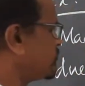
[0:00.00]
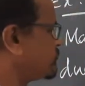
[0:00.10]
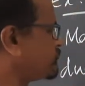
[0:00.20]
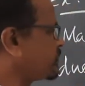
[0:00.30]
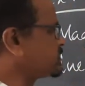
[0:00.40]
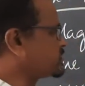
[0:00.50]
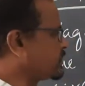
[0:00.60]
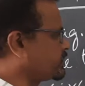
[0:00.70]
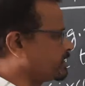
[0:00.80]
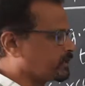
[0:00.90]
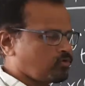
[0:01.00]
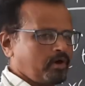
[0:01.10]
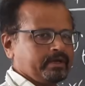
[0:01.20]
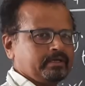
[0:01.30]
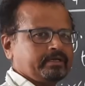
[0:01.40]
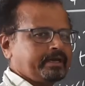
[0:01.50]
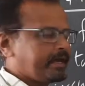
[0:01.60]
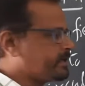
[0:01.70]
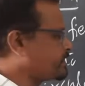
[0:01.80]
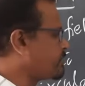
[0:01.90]
for a circular coil
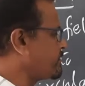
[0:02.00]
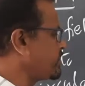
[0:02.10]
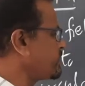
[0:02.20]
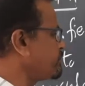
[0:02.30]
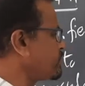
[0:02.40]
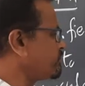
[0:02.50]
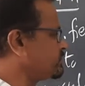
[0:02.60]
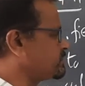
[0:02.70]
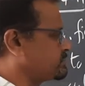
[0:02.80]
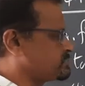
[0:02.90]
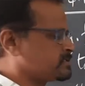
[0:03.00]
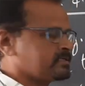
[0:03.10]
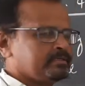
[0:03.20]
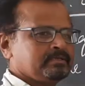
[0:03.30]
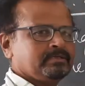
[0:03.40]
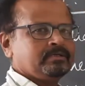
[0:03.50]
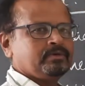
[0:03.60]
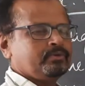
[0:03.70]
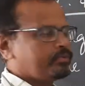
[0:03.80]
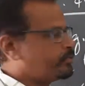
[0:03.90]
carrying n number of turns,
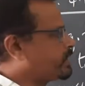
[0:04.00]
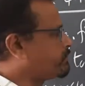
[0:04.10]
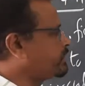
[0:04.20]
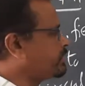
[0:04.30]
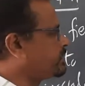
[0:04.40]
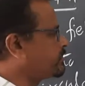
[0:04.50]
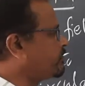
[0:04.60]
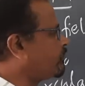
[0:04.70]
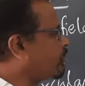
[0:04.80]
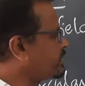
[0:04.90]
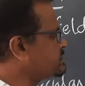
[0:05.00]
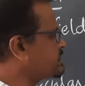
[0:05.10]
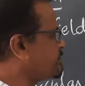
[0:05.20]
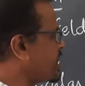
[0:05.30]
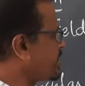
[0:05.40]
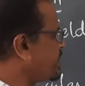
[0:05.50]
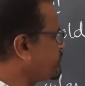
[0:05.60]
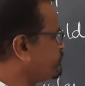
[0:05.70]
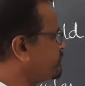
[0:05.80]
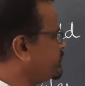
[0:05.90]
we have learnt what is the magnetic
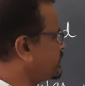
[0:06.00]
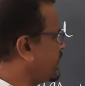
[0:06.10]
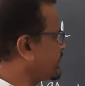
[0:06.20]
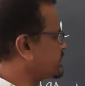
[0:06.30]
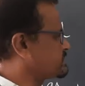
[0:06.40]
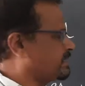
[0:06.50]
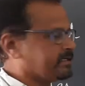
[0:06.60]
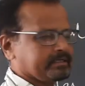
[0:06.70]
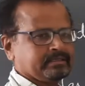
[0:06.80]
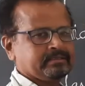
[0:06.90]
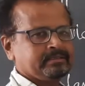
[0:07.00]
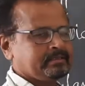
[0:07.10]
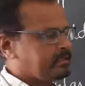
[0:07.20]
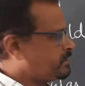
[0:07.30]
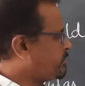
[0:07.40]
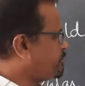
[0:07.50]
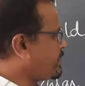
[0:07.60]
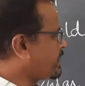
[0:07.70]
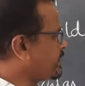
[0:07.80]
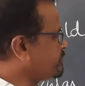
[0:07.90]
field at the center.
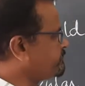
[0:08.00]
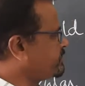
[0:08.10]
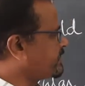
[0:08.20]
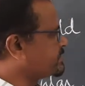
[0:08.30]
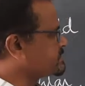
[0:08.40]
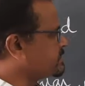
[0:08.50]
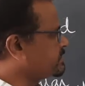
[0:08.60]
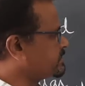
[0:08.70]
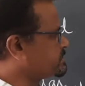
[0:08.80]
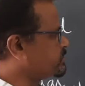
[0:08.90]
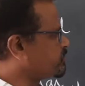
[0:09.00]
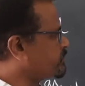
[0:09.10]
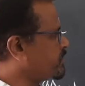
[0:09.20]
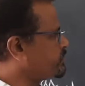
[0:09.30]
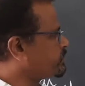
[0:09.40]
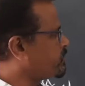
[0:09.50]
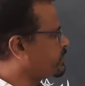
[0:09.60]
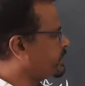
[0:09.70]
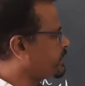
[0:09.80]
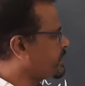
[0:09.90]
Magnetic field at the center is given by mu naught
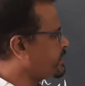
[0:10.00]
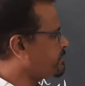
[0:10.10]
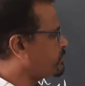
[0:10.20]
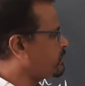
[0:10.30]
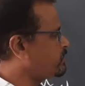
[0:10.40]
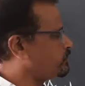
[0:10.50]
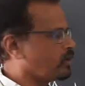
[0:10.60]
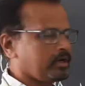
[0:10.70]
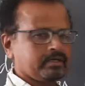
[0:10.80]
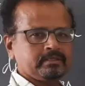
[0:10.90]
Ni upon 2R.